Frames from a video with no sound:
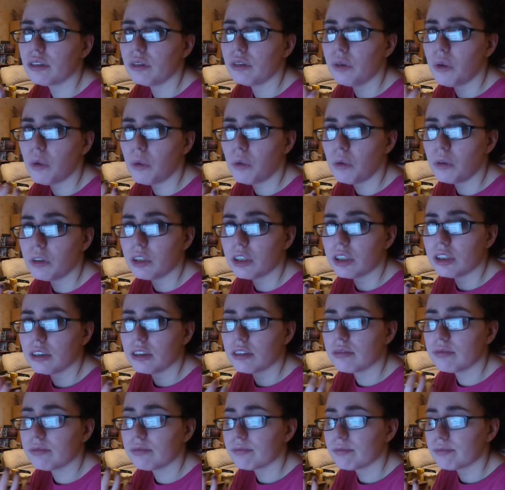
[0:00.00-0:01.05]

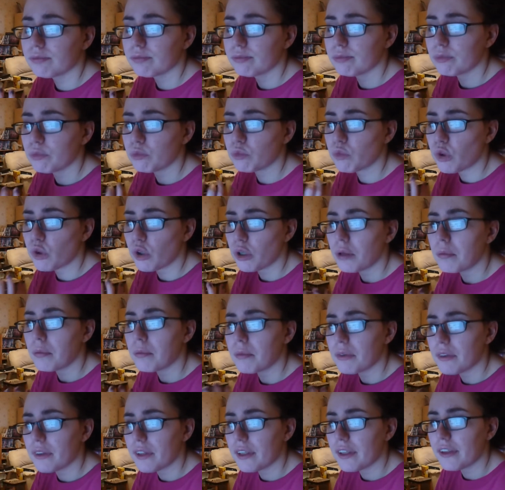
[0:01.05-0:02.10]
golden
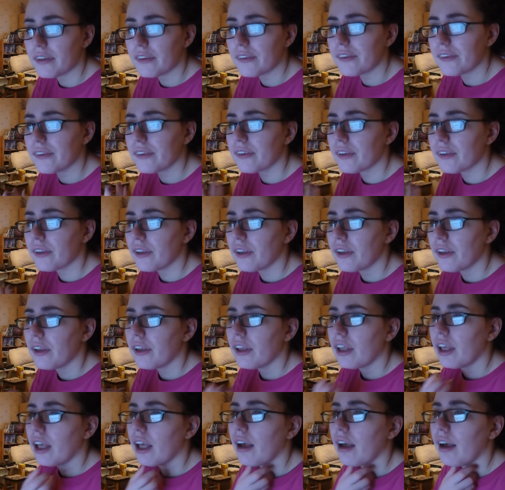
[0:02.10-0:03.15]
warmness,
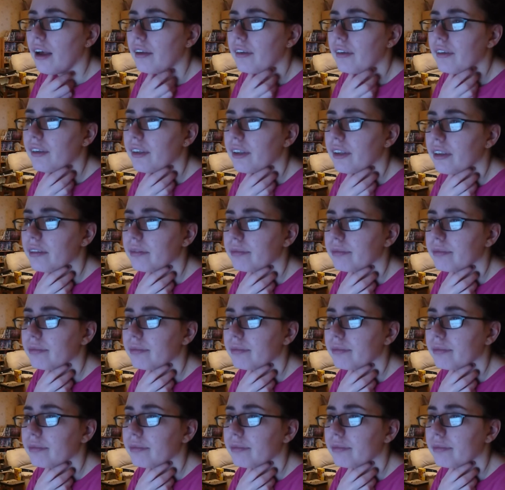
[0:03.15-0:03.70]
and